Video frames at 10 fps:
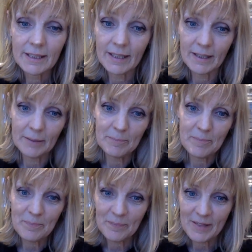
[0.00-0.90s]

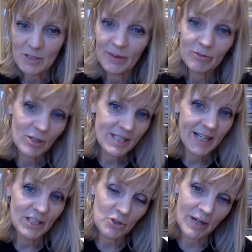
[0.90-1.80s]
um, so of course I
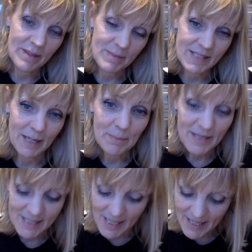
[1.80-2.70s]
had to try them side by
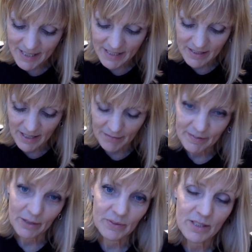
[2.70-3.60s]
side, and I
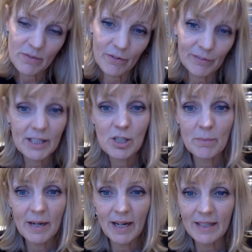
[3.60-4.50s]
found that Reflection
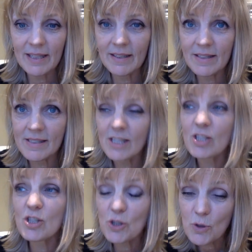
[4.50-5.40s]
Man is
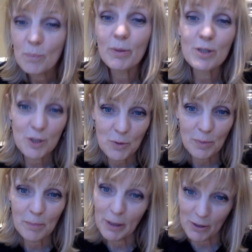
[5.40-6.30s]
super
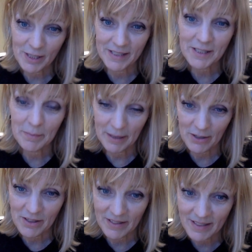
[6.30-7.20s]
super potent
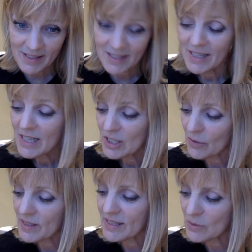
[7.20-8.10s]
compared to this. So
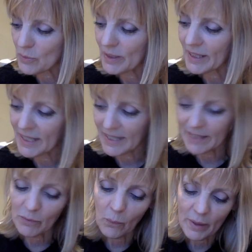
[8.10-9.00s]
this is really kind
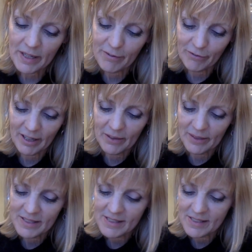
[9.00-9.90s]
of a weak
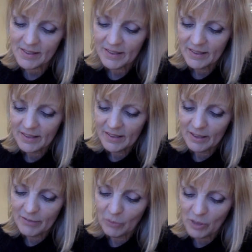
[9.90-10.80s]
fragrance,
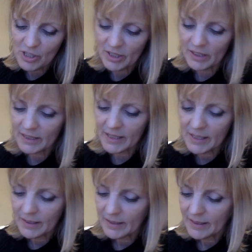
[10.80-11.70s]

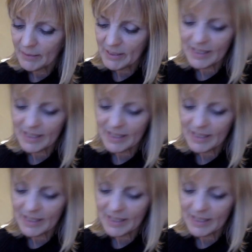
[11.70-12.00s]
unfortunately, because